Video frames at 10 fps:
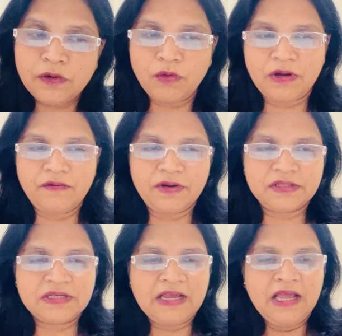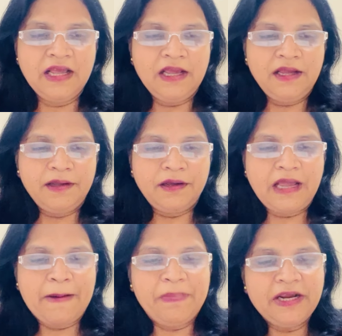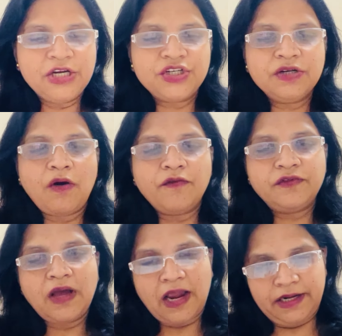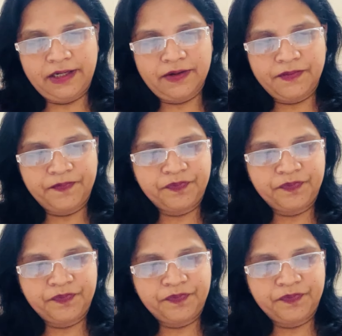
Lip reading: local ones. Application of the idea.